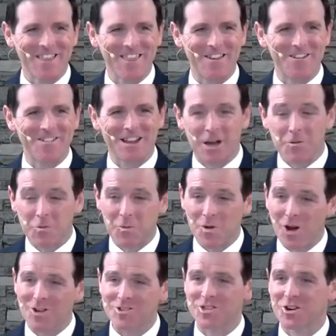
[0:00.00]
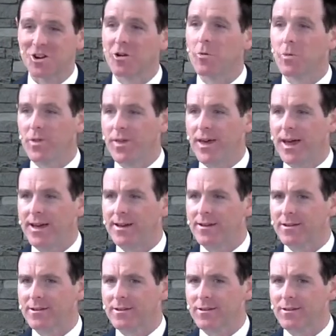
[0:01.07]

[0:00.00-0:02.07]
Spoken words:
There are times when we all struggle with that.